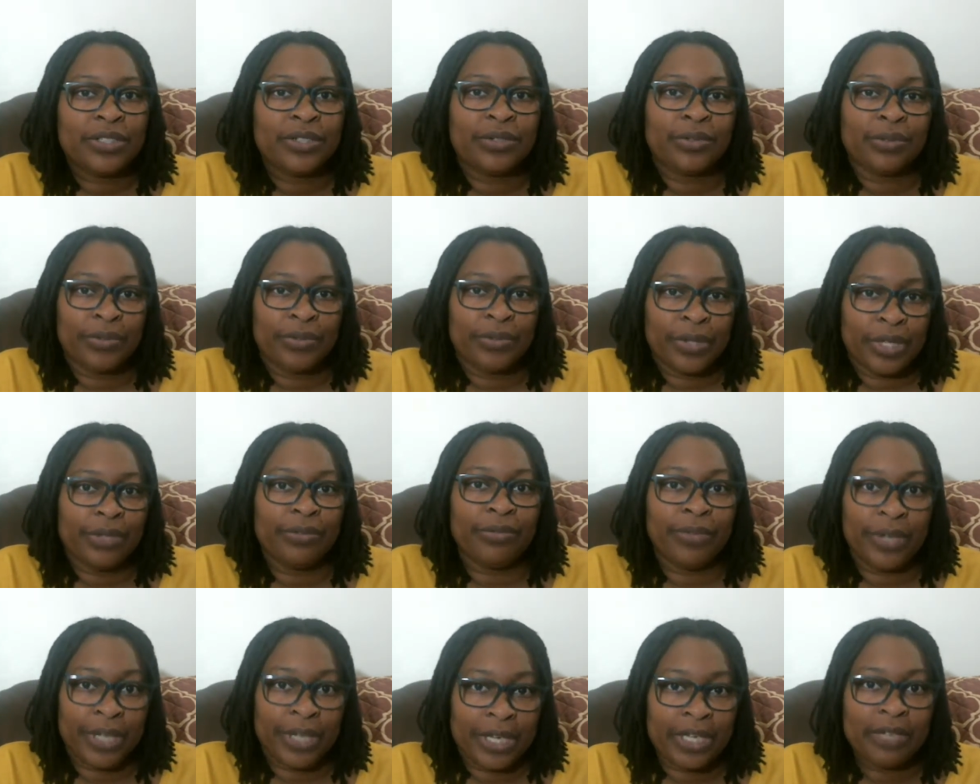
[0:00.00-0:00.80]
to
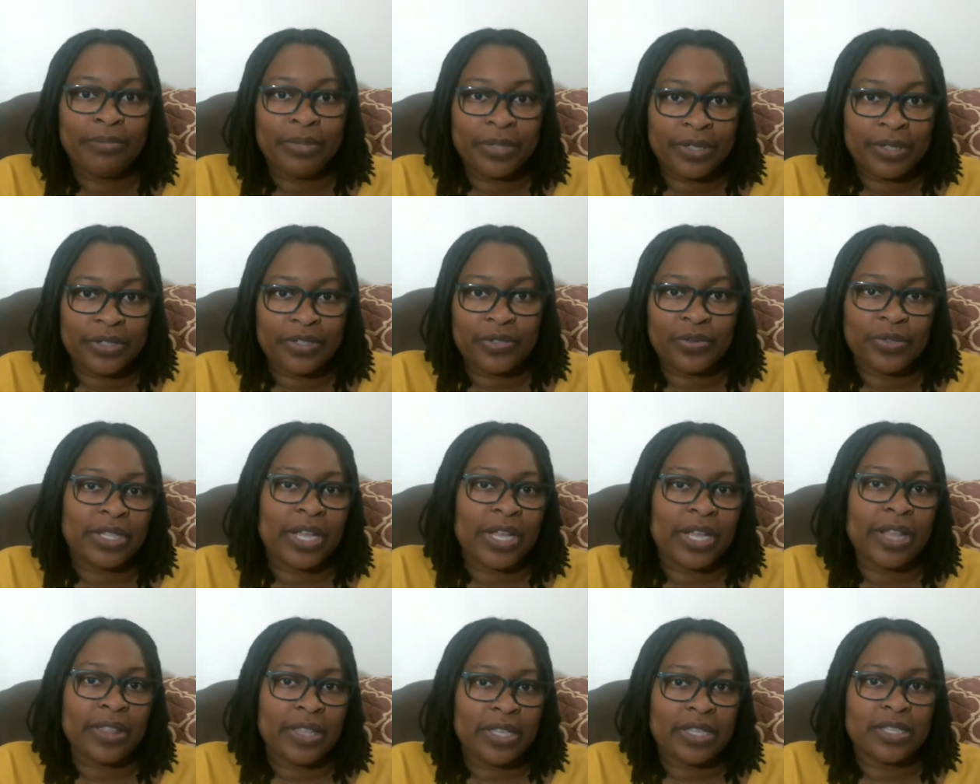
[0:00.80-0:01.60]
reread books, which
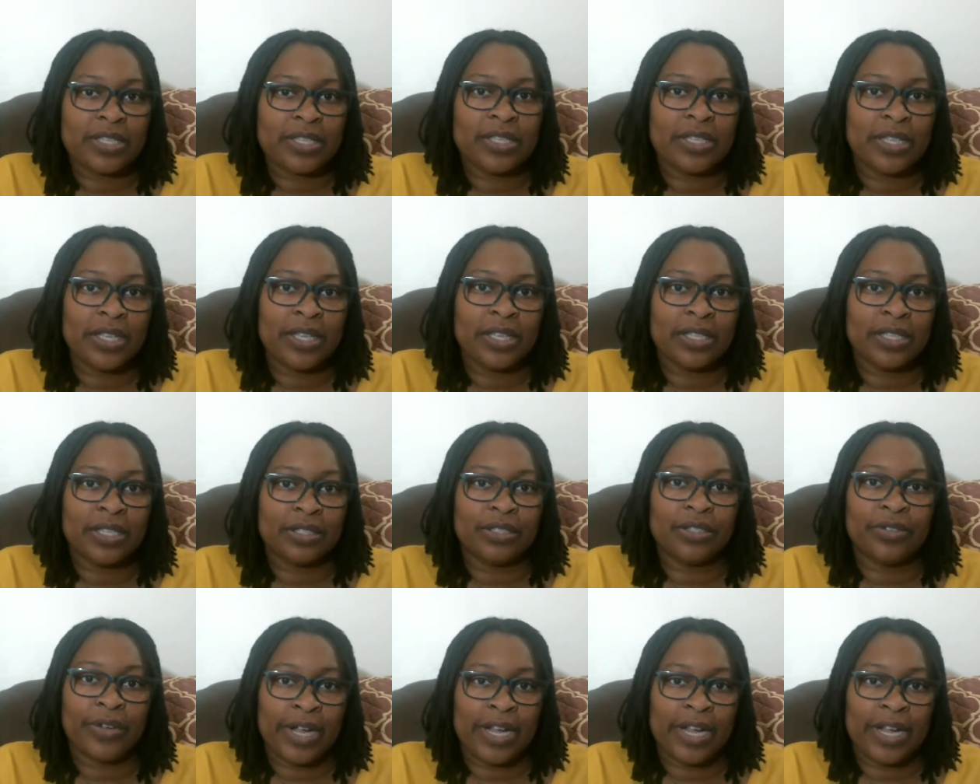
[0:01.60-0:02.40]
I think is
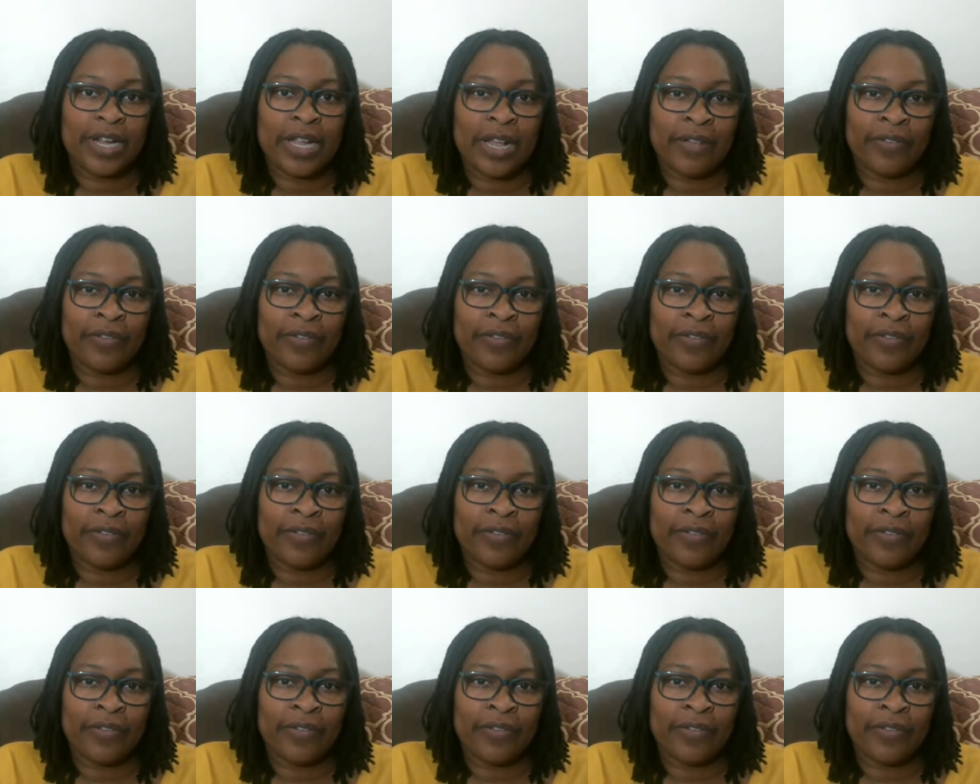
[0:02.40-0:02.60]
great.